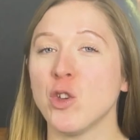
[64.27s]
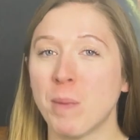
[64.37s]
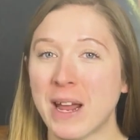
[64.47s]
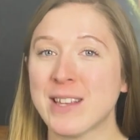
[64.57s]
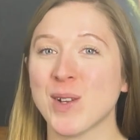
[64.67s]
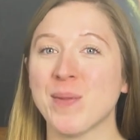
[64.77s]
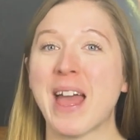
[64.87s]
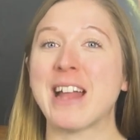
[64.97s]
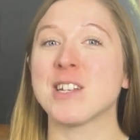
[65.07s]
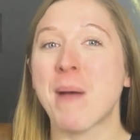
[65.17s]
you place on
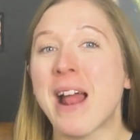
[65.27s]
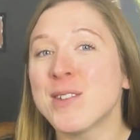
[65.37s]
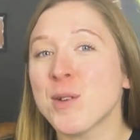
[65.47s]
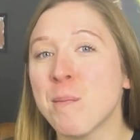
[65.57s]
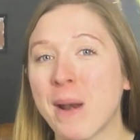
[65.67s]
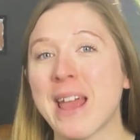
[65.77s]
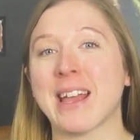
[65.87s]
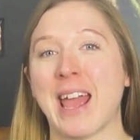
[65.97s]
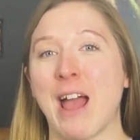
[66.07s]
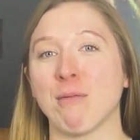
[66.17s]
there depends on player
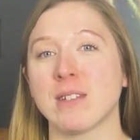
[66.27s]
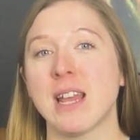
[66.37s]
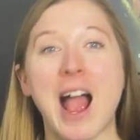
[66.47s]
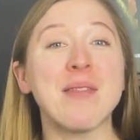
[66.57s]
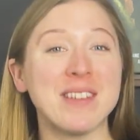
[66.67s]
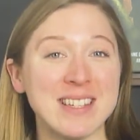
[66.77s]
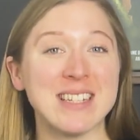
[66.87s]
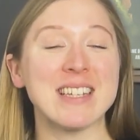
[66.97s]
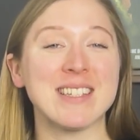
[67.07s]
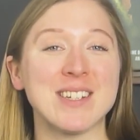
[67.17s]
count, and this is
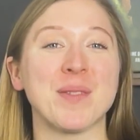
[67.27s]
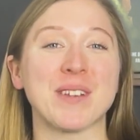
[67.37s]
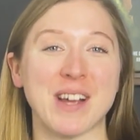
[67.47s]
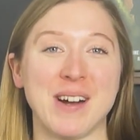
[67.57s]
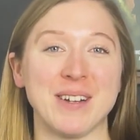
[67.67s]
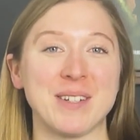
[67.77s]
listed on the card.